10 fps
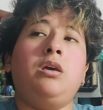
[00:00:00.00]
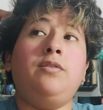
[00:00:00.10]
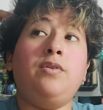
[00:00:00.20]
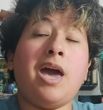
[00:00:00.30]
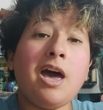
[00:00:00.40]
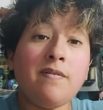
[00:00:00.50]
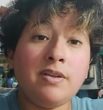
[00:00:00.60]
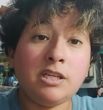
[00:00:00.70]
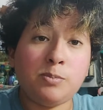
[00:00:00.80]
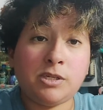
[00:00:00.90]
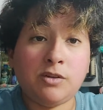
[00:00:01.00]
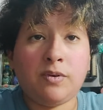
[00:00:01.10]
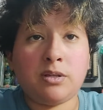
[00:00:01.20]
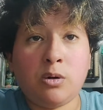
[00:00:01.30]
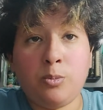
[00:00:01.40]
If you have any
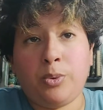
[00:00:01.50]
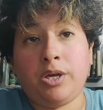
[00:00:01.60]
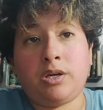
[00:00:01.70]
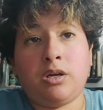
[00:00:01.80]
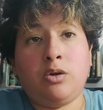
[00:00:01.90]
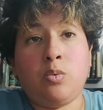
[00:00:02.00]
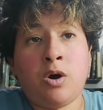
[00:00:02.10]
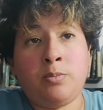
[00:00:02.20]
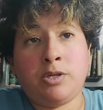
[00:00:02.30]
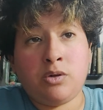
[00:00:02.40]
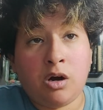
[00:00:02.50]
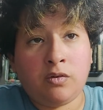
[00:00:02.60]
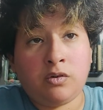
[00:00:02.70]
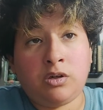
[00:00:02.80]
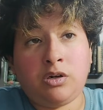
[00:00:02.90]
specific topic you want me to
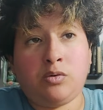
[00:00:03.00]
cover